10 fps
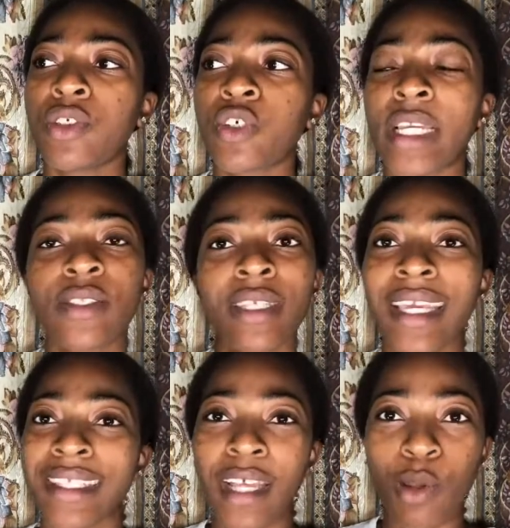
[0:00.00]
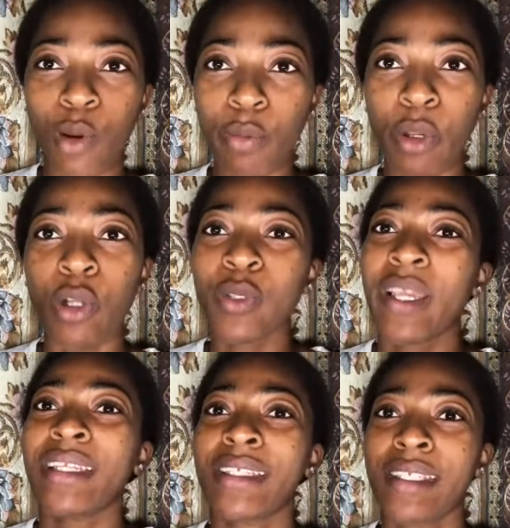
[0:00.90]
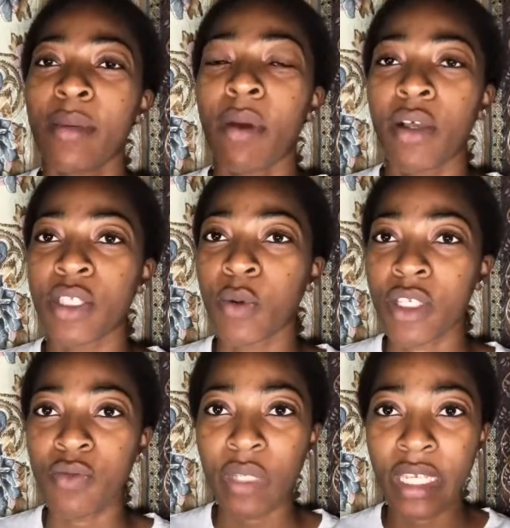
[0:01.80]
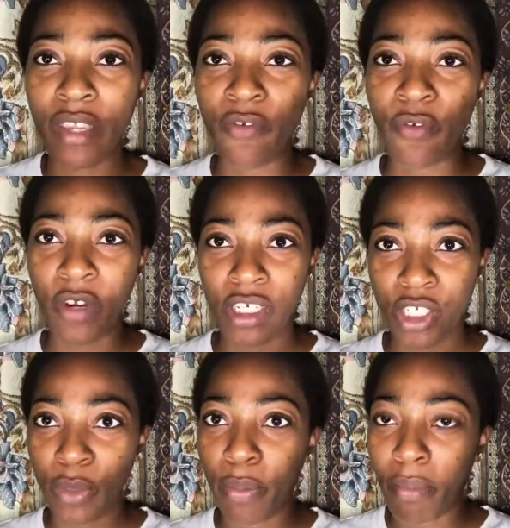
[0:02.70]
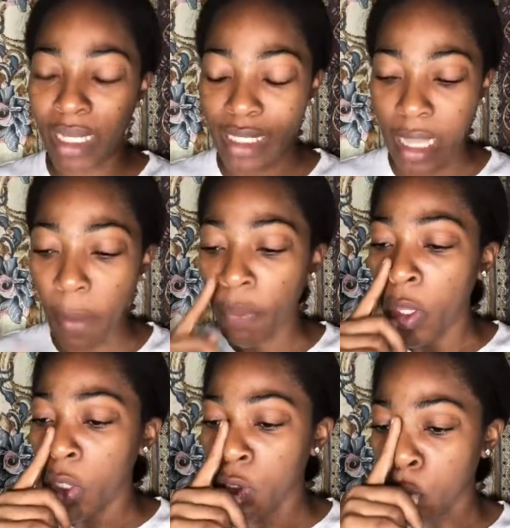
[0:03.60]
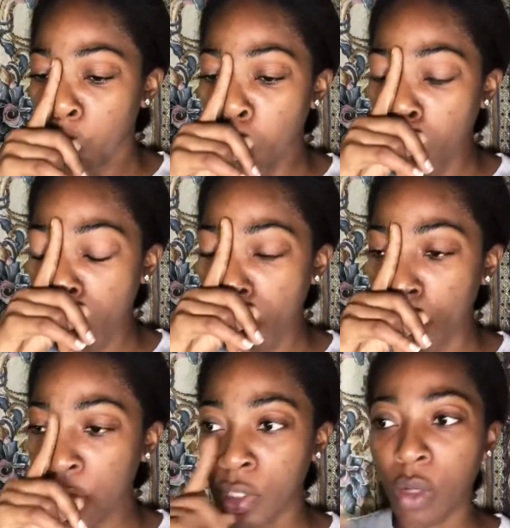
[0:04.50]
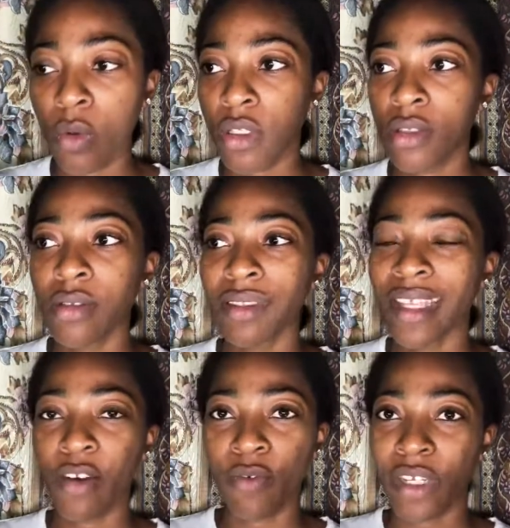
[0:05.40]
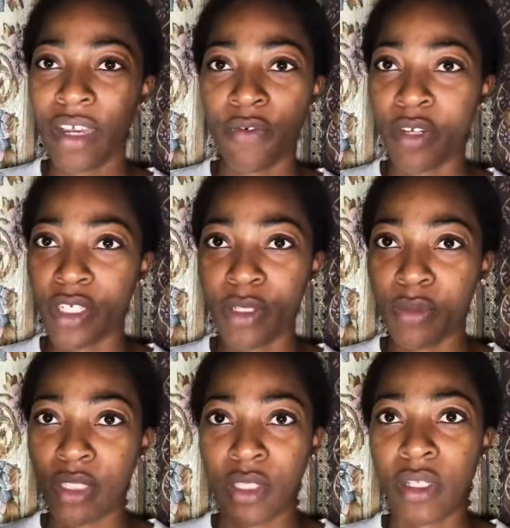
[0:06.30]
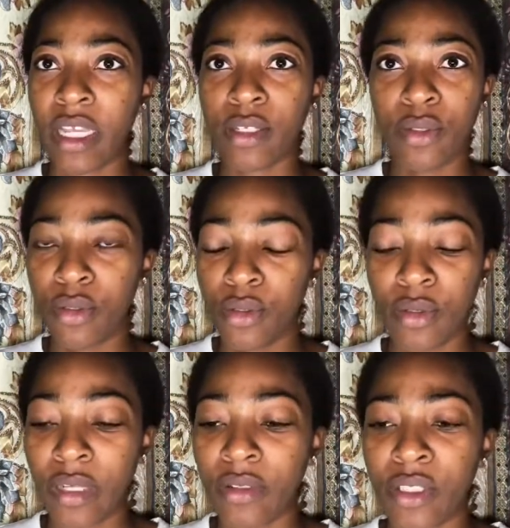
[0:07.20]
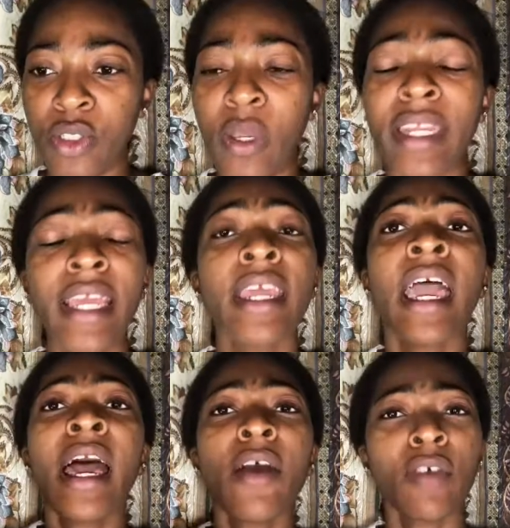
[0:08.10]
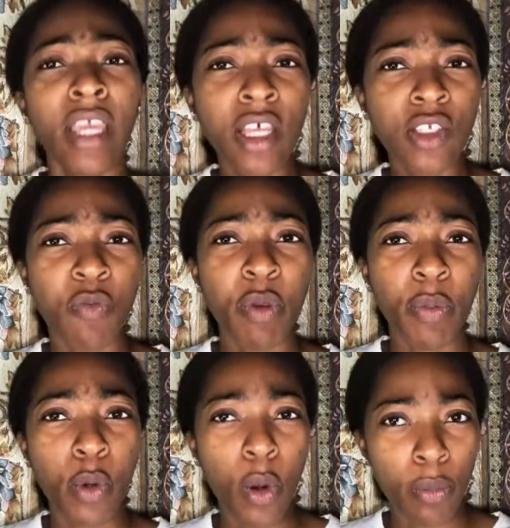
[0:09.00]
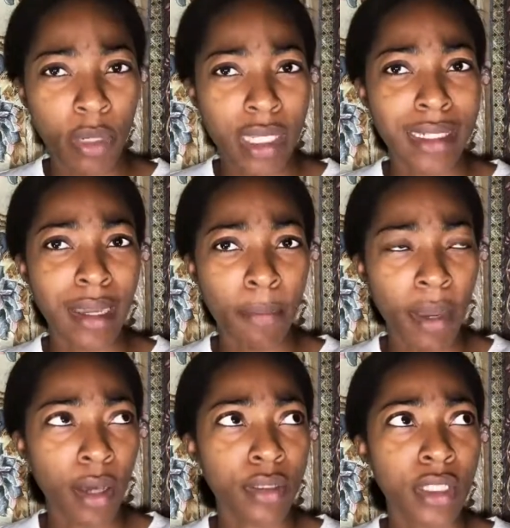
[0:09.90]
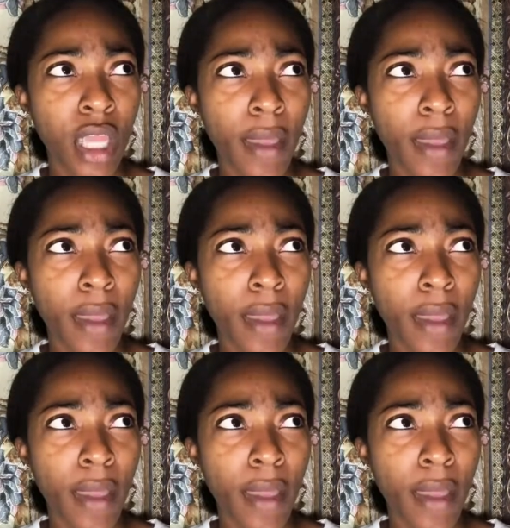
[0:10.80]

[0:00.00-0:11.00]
trying to get along because we're in the same house. It wasn't really a friendship matter. So Ozo wasn't down for that friendship gist. So like, no, I don't think so. And then a lot of people complained about